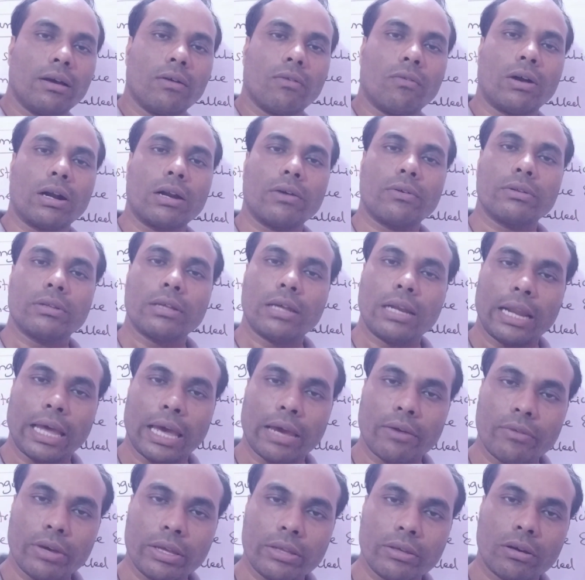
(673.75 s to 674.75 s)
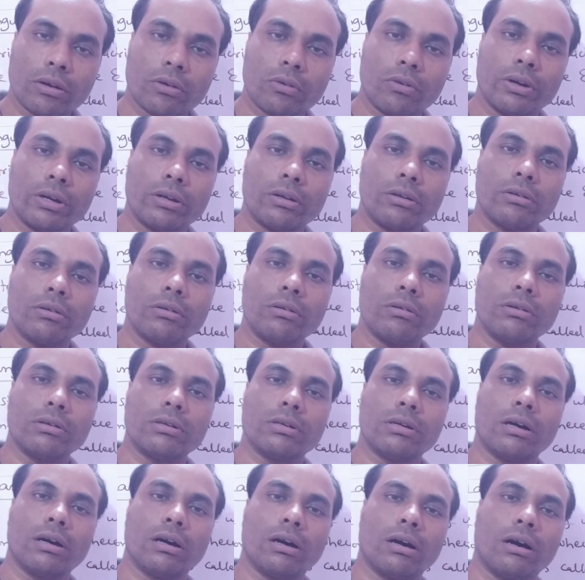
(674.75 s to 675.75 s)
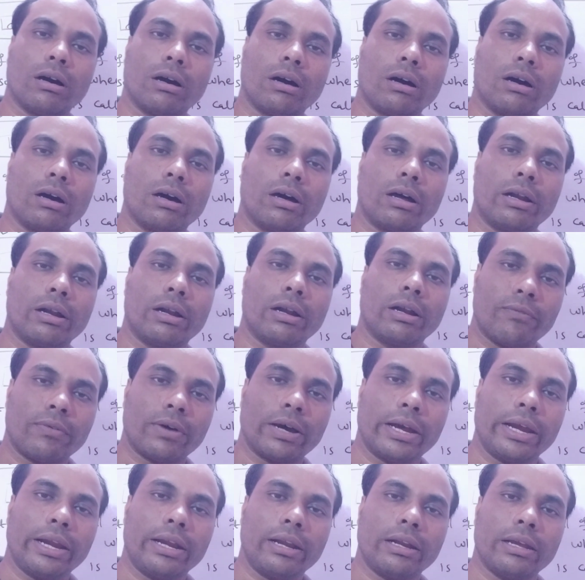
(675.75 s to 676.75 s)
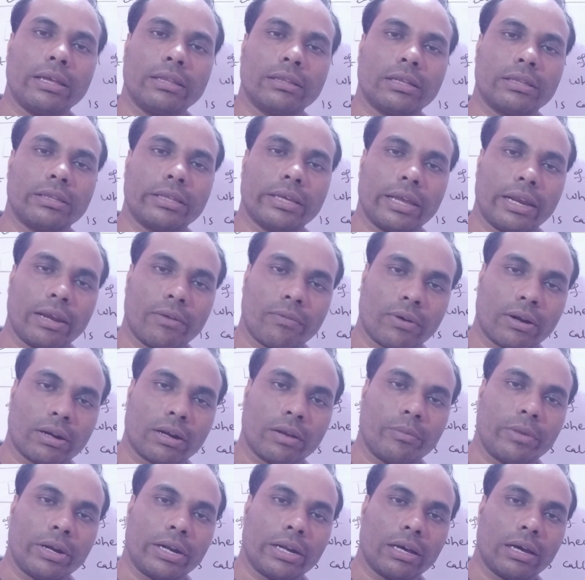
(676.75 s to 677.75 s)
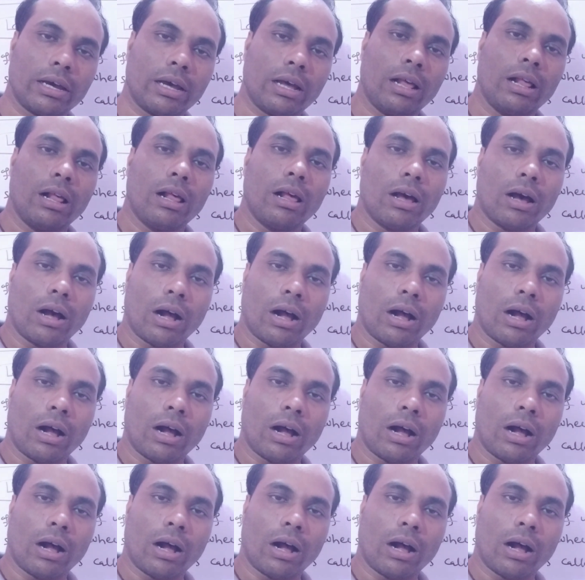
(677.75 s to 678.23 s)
whatever the language you are going to define in the theory of automata,